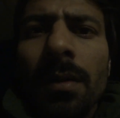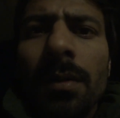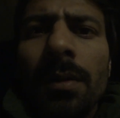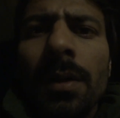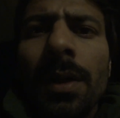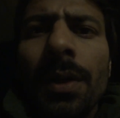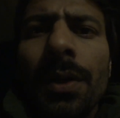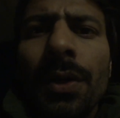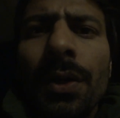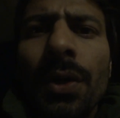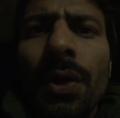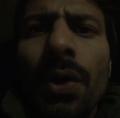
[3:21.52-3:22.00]

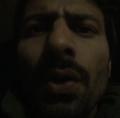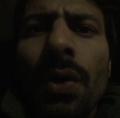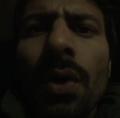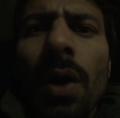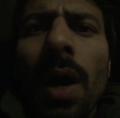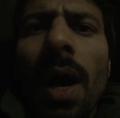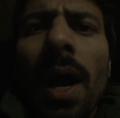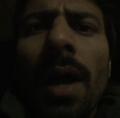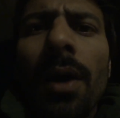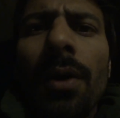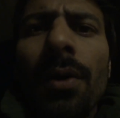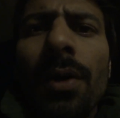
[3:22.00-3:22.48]
then you
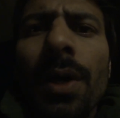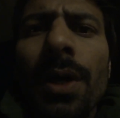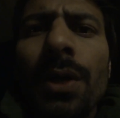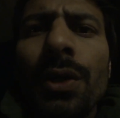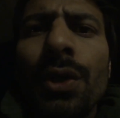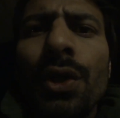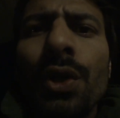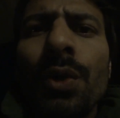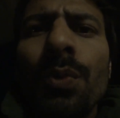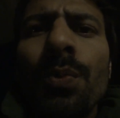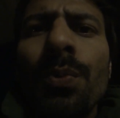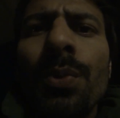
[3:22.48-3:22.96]
are going
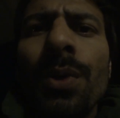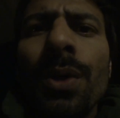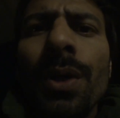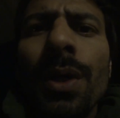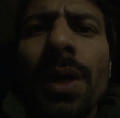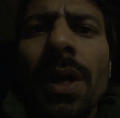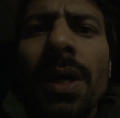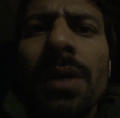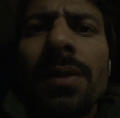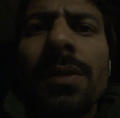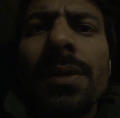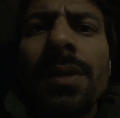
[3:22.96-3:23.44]
to be
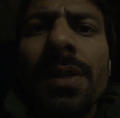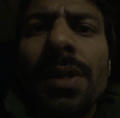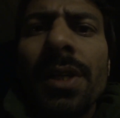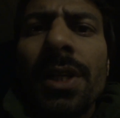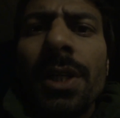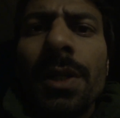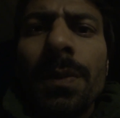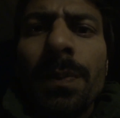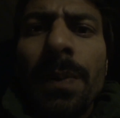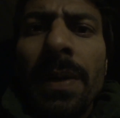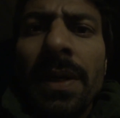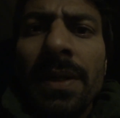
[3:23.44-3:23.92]
a
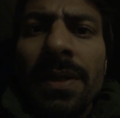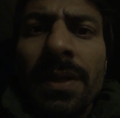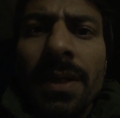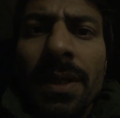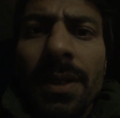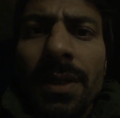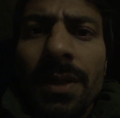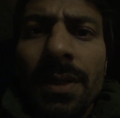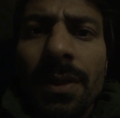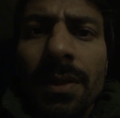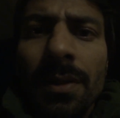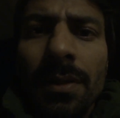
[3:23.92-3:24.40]
serious
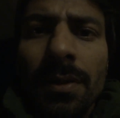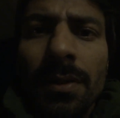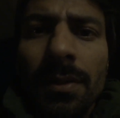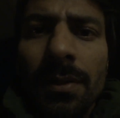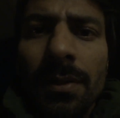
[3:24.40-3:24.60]
patient.